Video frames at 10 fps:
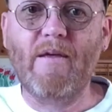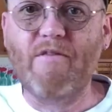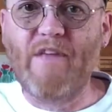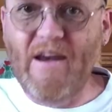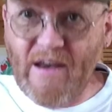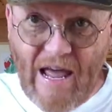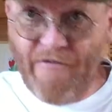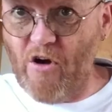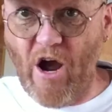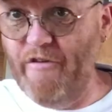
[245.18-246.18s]
They
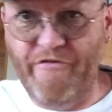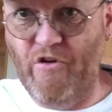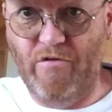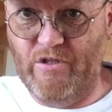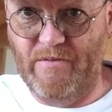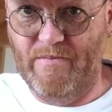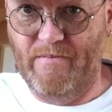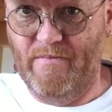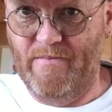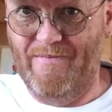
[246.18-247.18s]
never unfroze.
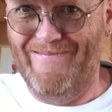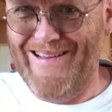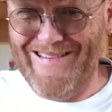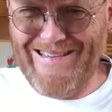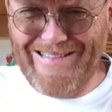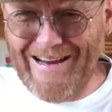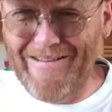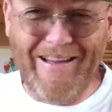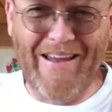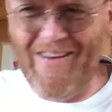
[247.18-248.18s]
They're
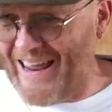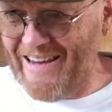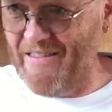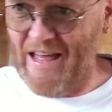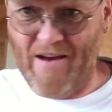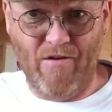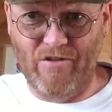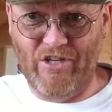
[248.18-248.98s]
still like that